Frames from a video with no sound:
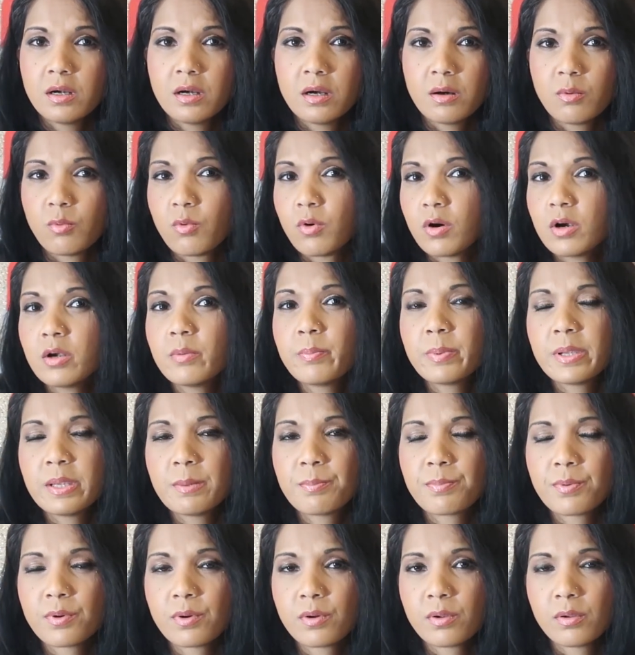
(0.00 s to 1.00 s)
warn
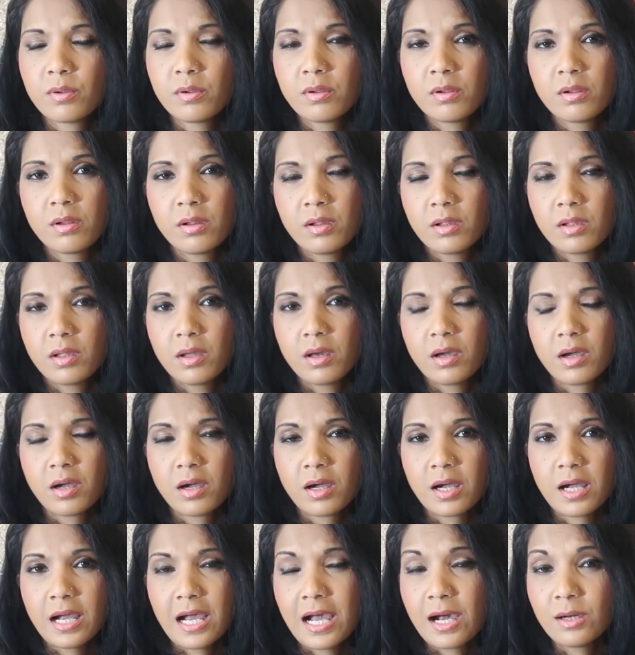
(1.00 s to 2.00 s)
people
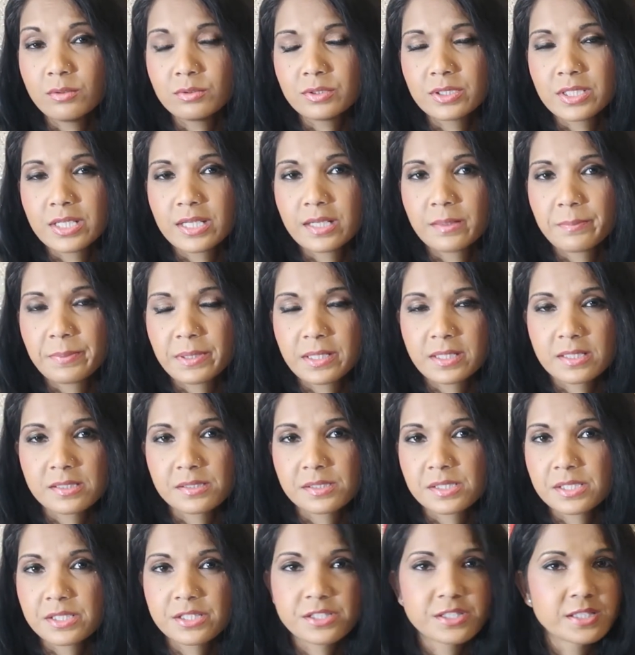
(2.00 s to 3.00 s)
out there,
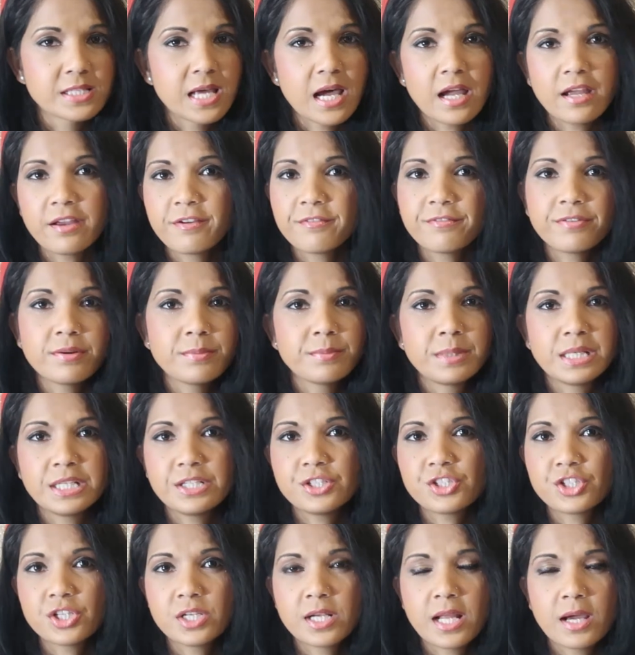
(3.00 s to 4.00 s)
because there's not
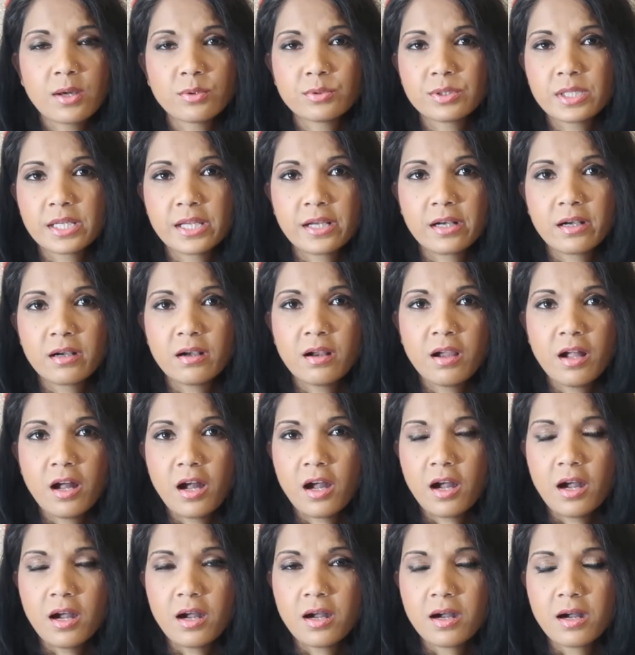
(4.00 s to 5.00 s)
information out there
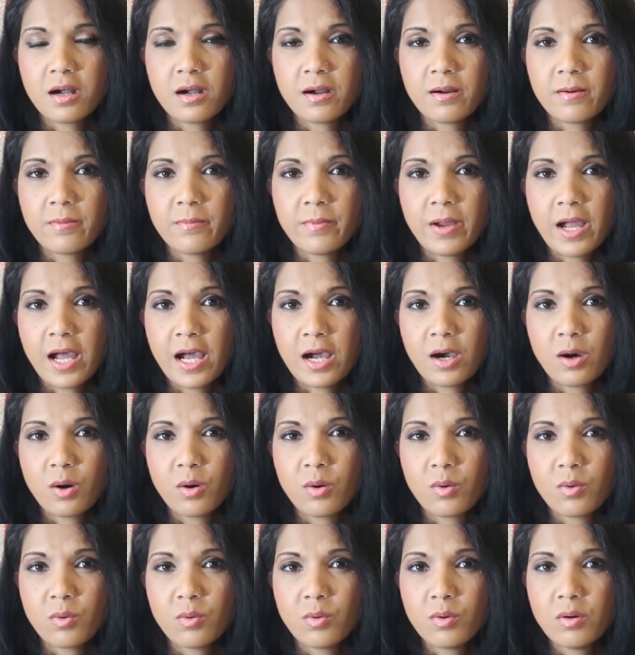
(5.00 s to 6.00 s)

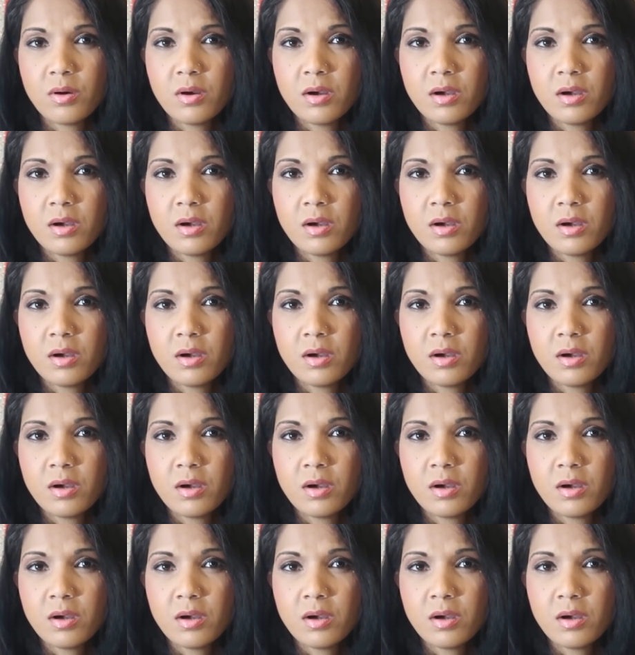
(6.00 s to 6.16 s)
how